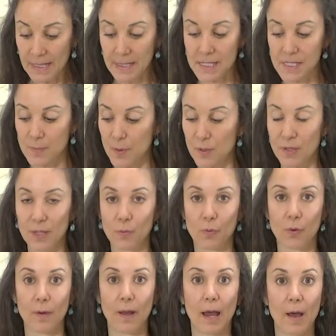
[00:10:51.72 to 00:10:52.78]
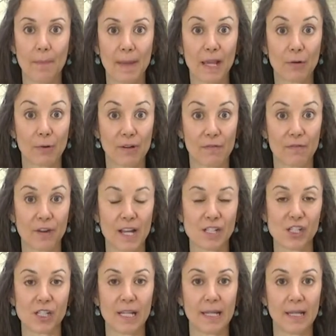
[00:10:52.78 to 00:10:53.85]
in the smoothie will help make it
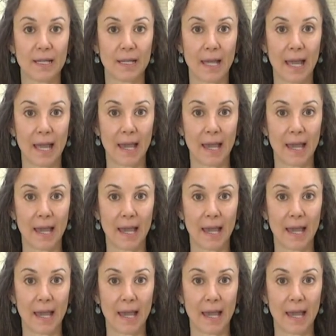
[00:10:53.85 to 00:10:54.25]
refreshing